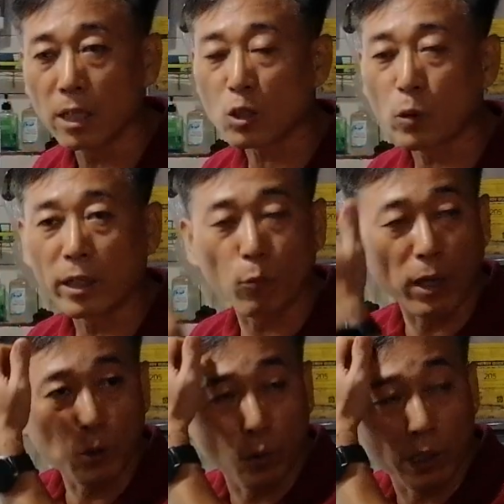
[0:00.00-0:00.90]
That's why
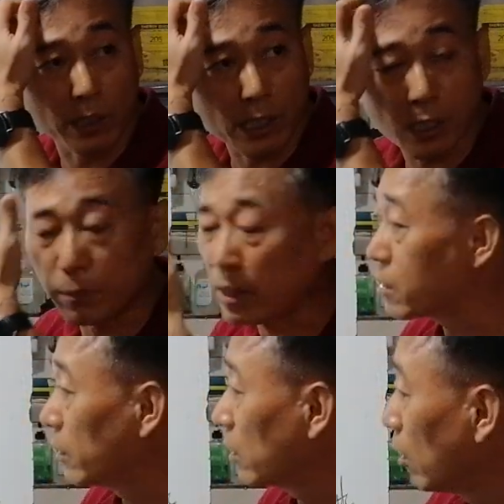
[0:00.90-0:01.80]
when your issue
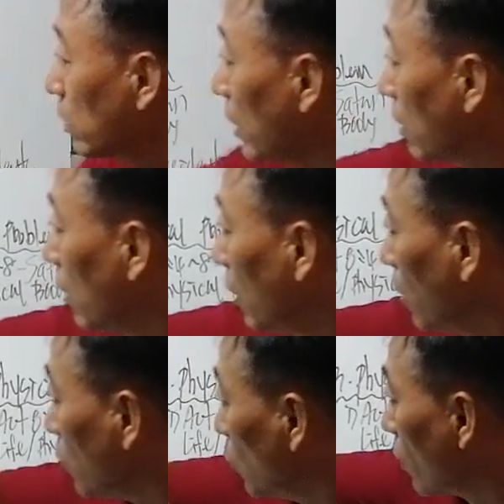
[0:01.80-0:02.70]
is the attack,
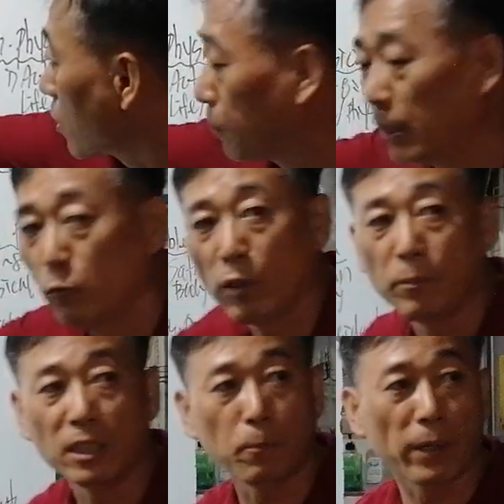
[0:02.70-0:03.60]
your spirit
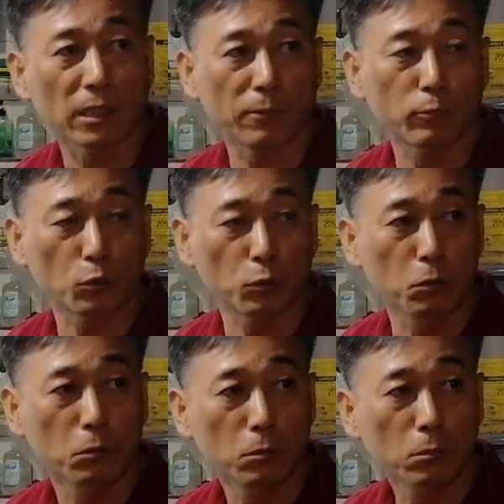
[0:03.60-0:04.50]
will be defective
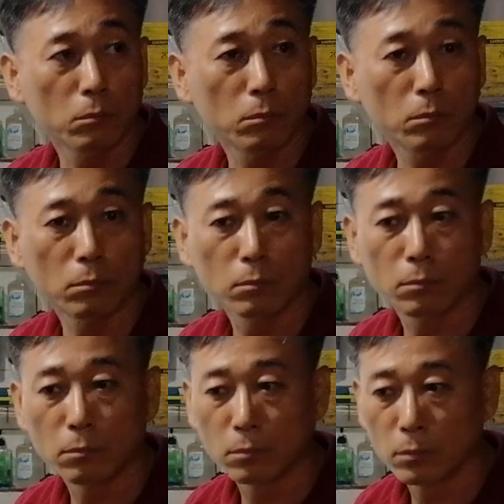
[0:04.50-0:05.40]
too.
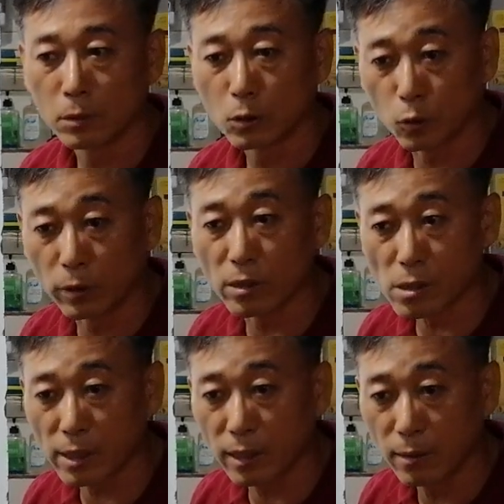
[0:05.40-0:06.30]
Do you
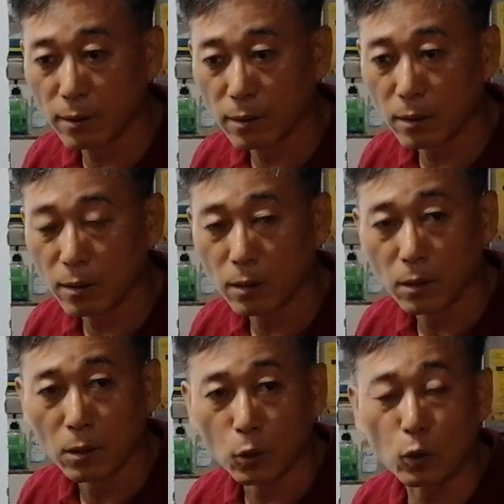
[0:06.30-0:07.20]
understand?
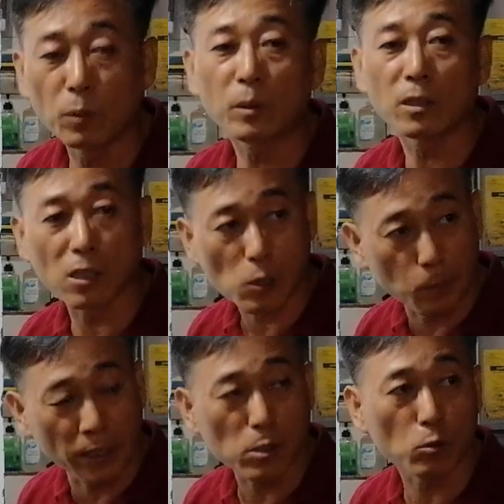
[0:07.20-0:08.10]
You give the
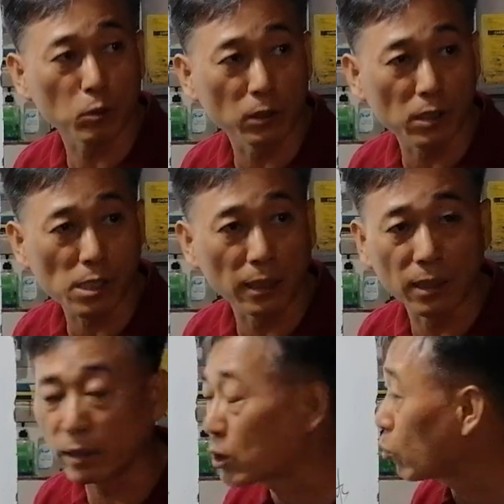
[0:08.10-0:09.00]
space to the Satan.